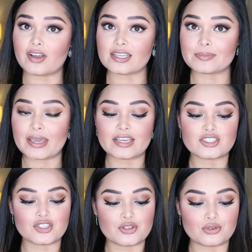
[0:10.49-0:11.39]

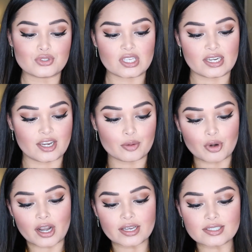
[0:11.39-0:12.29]
Cosmetics' new skincare
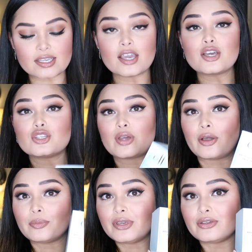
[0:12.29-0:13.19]
products. So
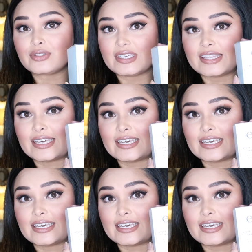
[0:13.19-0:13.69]
I will be using